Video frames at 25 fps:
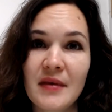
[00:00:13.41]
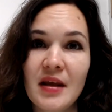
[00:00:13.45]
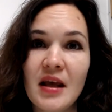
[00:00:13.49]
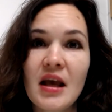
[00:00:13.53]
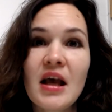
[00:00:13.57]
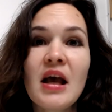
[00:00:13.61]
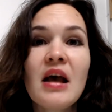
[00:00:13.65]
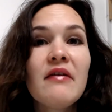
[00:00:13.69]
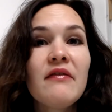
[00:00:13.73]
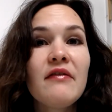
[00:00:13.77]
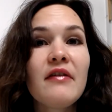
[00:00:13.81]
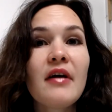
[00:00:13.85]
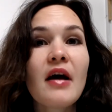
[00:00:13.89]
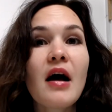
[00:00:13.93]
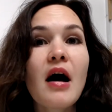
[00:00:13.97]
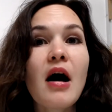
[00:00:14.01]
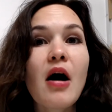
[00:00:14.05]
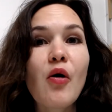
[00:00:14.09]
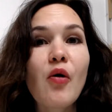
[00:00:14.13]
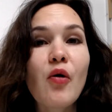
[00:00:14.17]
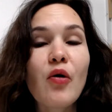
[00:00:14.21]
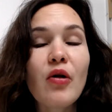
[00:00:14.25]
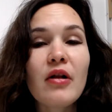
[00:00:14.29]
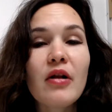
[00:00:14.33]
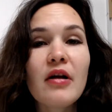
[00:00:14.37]
We are
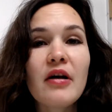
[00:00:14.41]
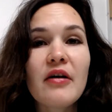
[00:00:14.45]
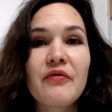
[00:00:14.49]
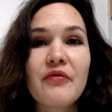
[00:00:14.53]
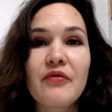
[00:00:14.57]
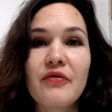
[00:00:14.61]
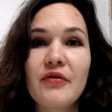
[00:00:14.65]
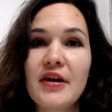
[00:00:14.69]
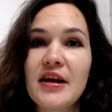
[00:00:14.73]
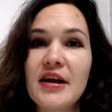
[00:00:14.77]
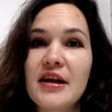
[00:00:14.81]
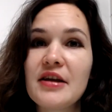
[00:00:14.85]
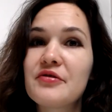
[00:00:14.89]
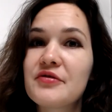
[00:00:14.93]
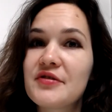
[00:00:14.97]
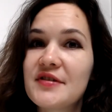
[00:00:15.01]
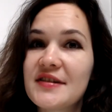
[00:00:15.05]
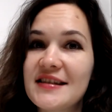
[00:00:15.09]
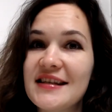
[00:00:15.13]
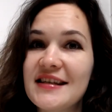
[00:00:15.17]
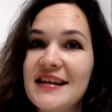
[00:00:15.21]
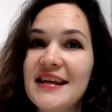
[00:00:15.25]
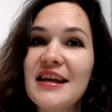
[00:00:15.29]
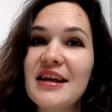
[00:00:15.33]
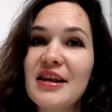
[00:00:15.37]
all afraid to
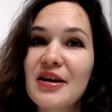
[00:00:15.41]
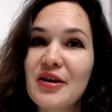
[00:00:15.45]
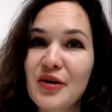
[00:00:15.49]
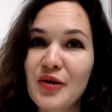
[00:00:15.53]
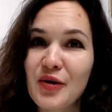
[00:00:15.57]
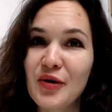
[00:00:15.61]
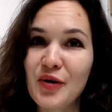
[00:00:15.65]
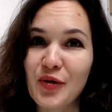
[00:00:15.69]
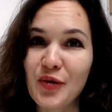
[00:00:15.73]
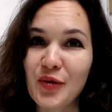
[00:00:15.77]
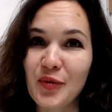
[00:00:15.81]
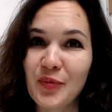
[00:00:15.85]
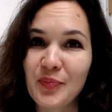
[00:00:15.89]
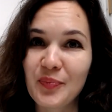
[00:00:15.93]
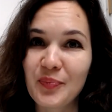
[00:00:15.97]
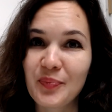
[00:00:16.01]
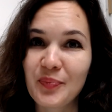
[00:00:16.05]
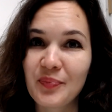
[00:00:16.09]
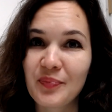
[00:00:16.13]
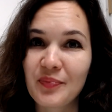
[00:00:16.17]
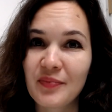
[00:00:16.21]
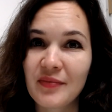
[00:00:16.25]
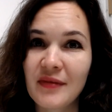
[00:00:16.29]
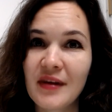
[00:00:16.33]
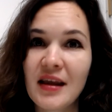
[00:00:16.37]
say no.
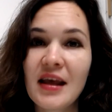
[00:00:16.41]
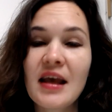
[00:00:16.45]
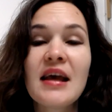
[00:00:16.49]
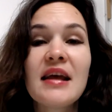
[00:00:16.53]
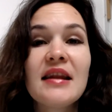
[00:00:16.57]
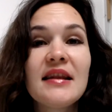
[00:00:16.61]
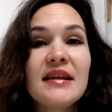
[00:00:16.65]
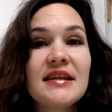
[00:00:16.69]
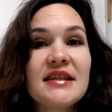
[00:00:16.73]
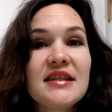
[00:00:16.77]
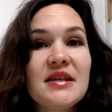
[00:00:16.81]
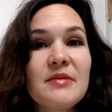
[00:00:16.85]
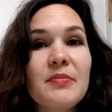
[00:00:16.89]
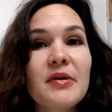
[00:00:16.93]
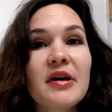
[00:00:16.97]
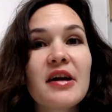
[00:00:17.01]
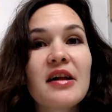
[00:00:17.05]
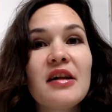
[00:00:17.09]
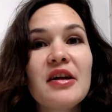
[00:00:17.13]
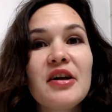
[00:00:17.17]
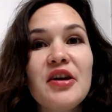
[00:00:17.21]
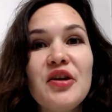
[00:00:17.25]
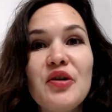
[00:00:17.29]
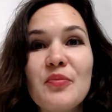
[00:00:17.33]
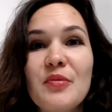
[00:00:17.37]
The typical
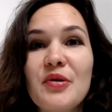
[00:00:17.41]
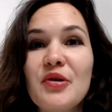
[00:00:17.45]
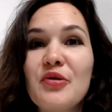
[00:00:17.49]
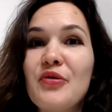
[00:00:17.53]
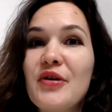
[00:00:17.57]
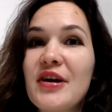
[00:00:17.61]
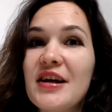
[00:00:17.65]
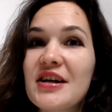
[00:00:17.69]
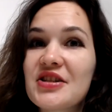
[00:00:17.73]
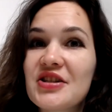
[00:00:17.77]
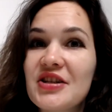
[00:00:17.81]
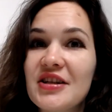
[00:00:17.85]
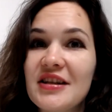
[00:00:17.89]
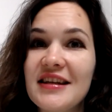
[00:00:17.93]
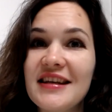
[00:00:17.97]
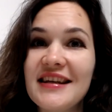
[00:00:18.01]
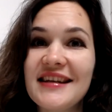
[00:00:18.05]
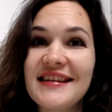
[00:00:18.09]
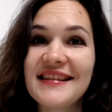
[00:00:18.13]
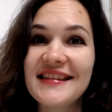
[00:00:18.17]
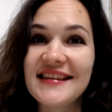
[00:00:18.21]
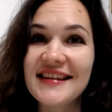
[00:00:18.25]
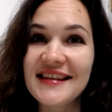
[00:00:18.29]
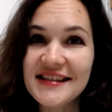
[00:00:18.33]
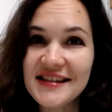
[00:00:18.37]
human reaction in
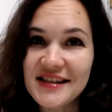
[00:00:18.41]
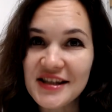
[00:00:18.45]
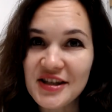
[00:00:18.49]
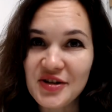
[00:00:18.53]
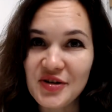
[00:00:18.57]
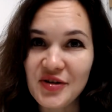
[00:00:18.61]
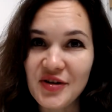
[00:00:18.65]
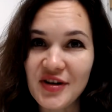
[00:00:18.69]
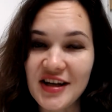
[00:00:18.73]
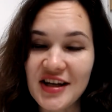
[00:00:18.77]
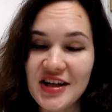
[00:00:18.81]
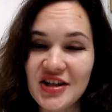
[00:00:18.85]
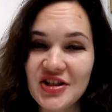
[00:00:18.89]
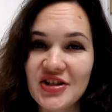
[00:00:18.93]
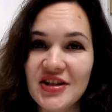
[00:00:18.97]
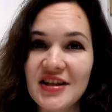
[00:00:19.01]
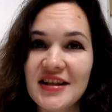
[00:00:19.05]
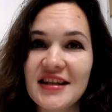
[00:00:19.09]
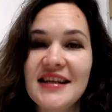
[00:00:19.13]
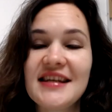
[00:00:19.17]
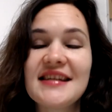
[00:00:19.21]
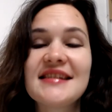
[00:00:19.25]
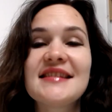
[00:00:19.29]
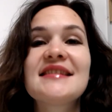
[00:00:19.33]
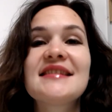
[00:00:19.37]
this situation is